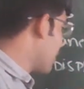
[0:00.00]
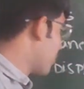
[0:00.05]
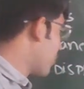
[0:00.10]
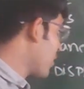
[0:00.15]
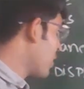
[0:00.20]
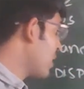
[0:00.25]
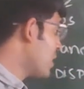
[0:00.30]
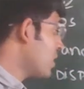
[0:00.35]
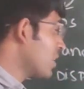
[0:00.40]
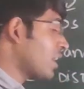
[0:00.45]

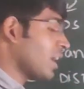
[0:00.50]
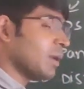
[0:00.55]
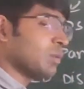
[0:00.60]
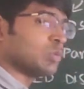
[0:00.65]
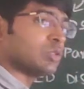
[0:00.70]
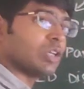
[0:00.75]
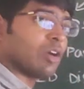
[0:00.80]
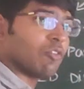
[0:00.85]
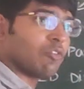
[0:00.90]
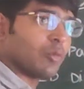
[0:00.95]
different
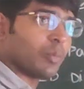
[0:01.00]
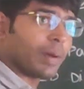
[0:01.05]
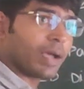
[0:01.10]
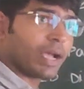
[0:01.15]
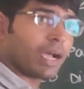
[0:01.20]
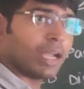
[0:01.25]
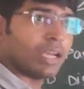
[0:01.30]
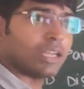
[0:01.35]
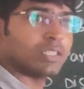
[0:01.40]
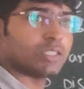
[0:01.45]
types of
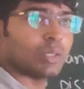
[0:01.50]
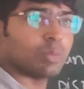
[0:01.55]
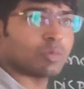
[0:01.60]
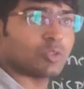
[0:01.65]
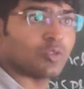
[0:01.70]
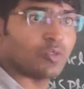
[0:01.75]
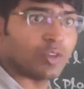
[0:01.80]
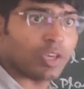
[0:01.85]
mechanisms